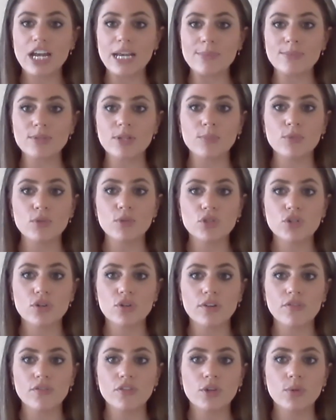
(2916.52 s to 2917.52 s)
James, I'm not
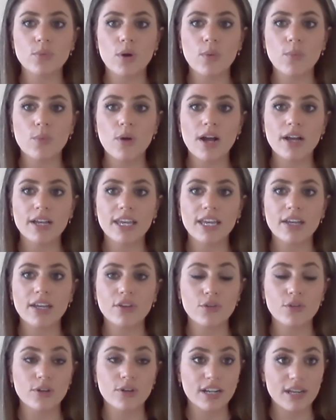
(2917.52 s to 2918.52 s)
sure if you are
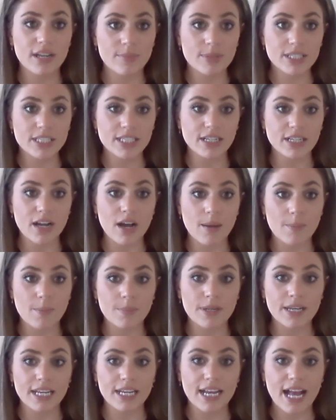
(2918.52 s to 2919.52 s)
working through a limited
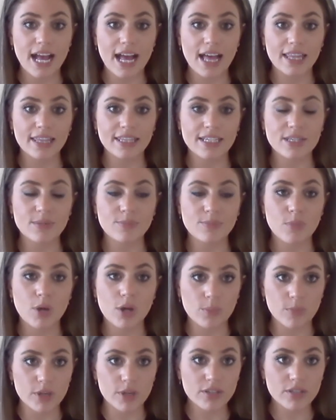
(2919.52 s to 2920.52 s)
company at this
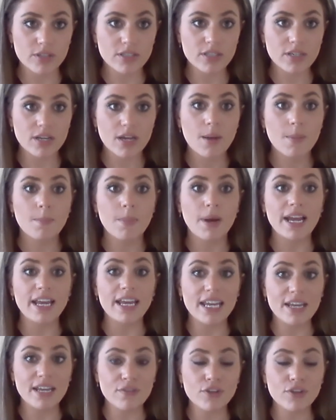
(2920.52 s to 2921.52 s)
moment, but
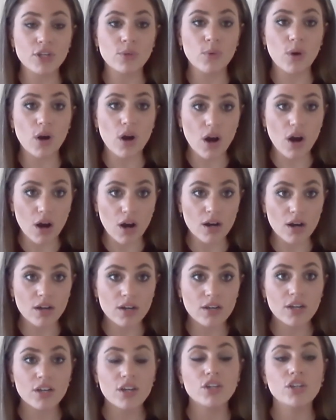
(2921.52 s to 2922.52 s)
if you are,
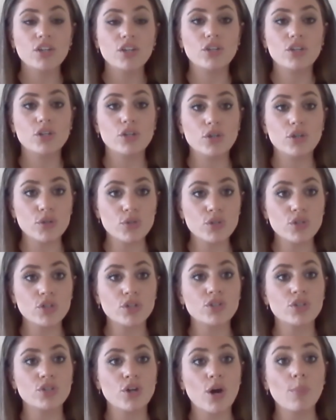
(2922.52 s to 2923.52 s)
you
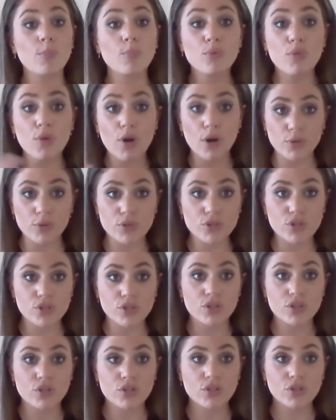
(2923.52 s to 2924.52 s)
should
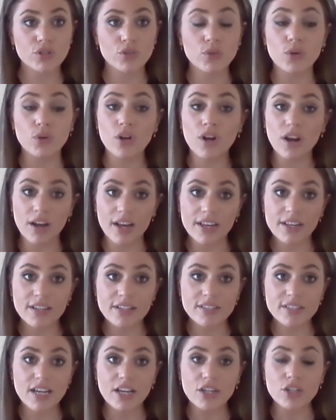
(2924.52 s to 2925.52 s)
approach your
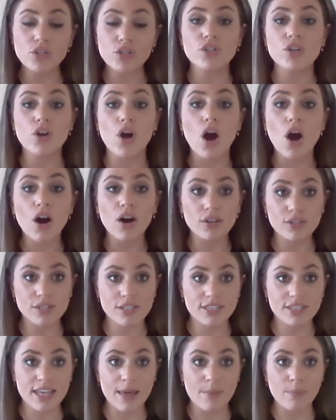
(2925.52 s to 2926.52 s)
client and you should
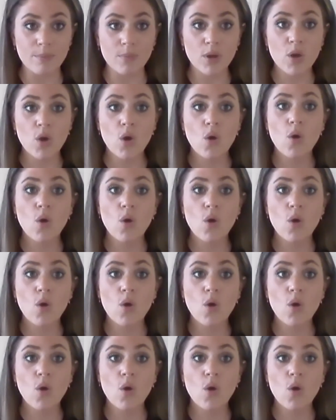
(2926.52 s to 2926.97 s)
ask them,